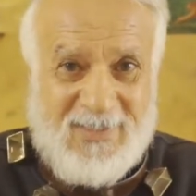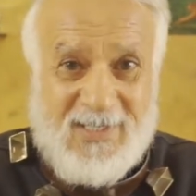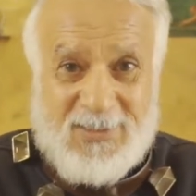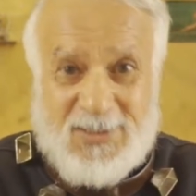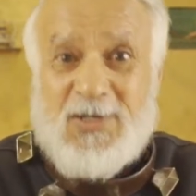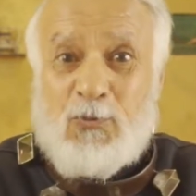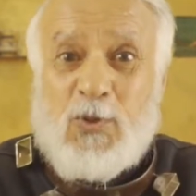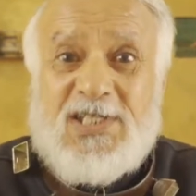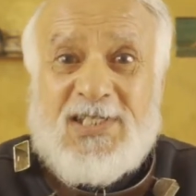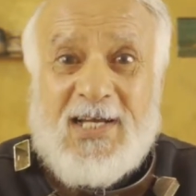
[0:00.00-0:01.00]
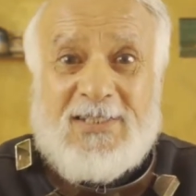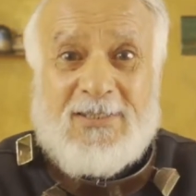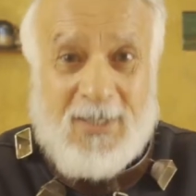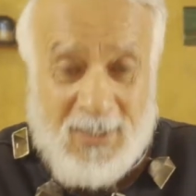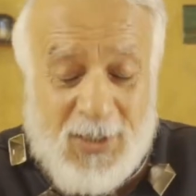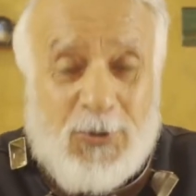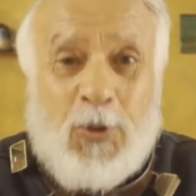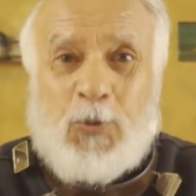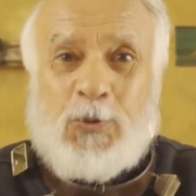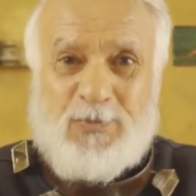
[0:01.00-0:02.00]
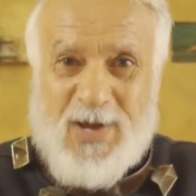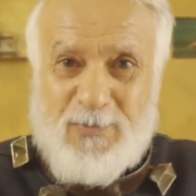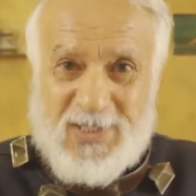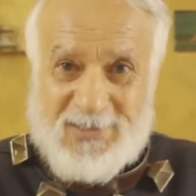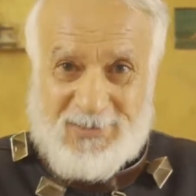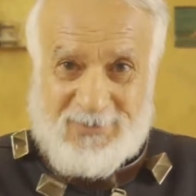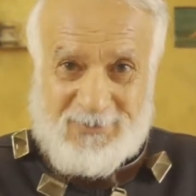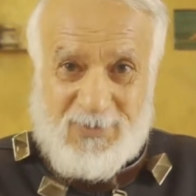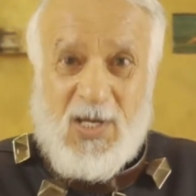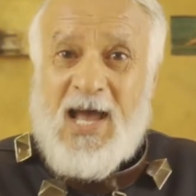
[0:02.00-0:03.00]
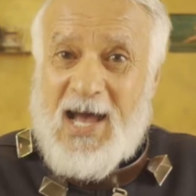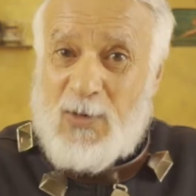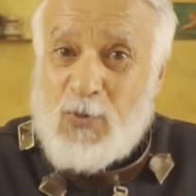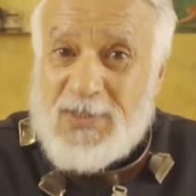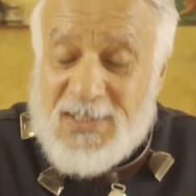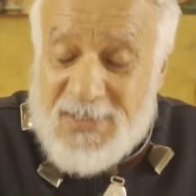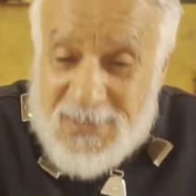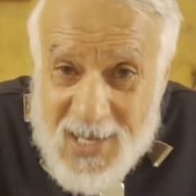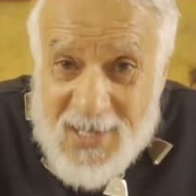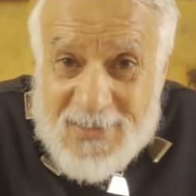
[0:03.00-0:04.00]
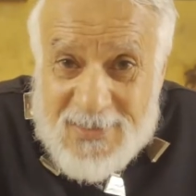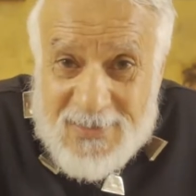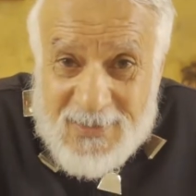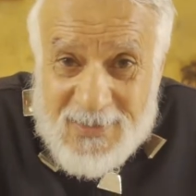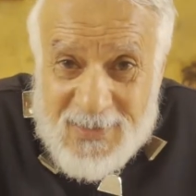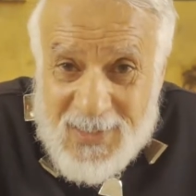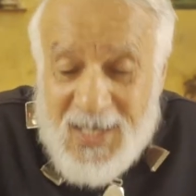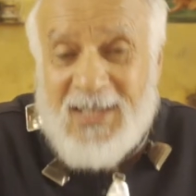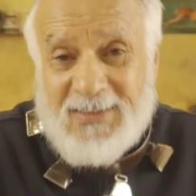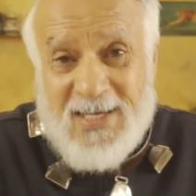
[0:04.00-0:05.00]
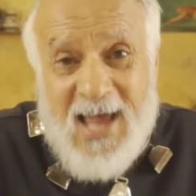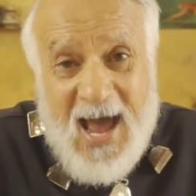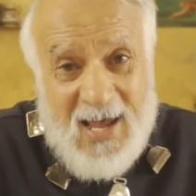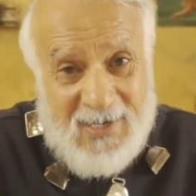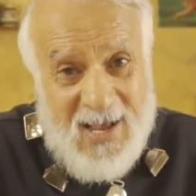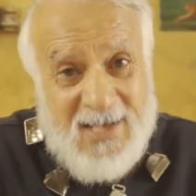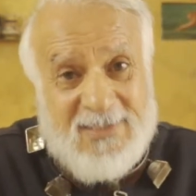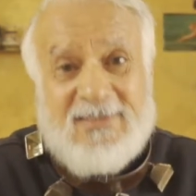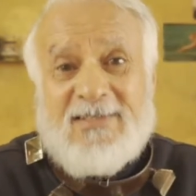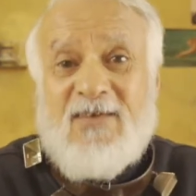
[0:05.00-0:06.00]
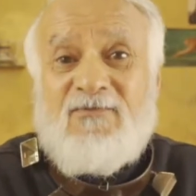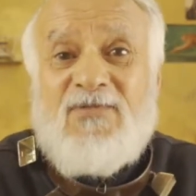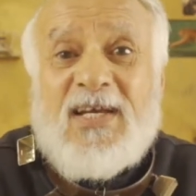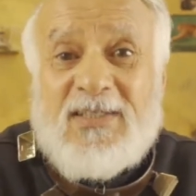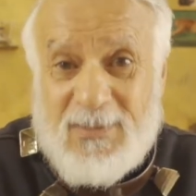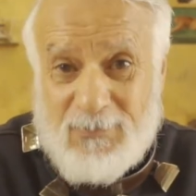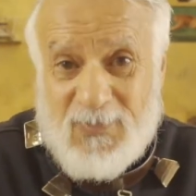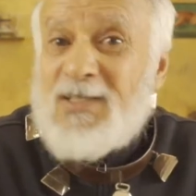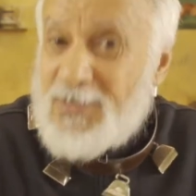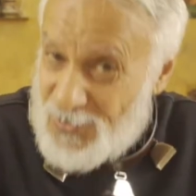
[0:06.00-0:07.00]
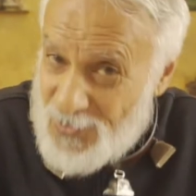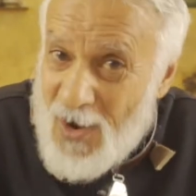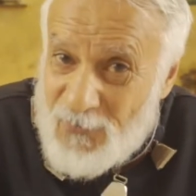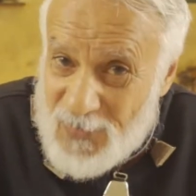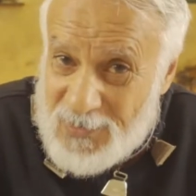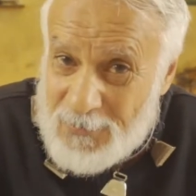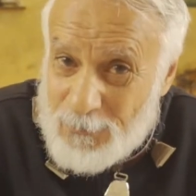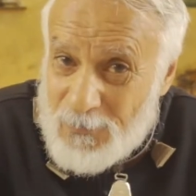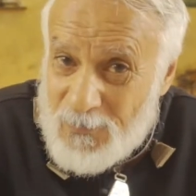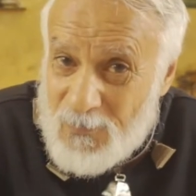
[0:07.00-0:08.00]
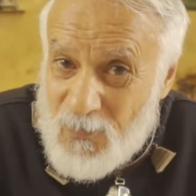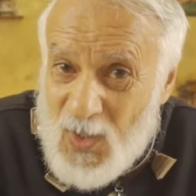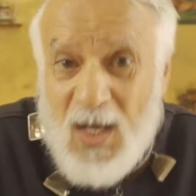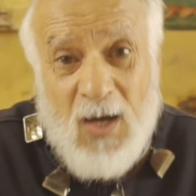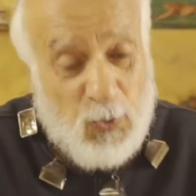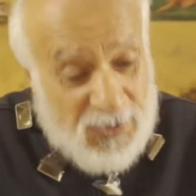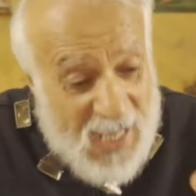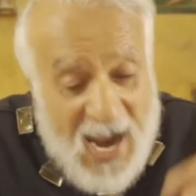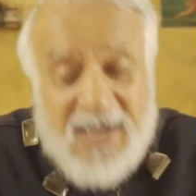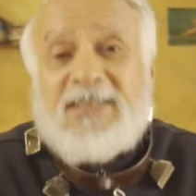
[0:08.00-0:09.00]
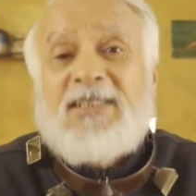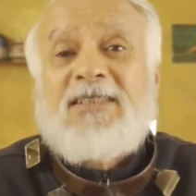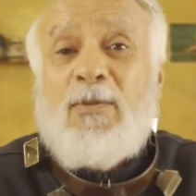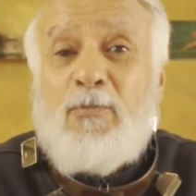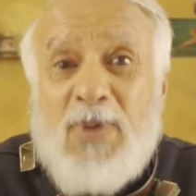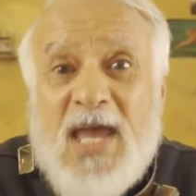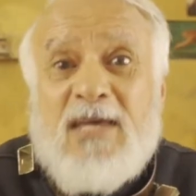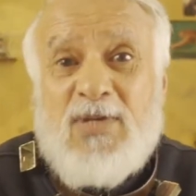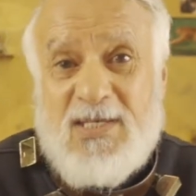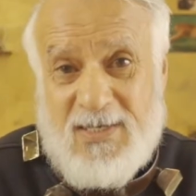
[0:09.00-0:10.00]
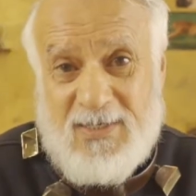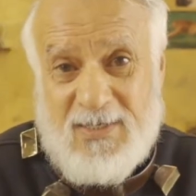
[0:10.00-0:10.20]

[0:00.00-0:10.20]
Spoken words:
You see, with sex, recruit members. And with the sex, they harass the victim, the soft victim, with the anchoring a baby,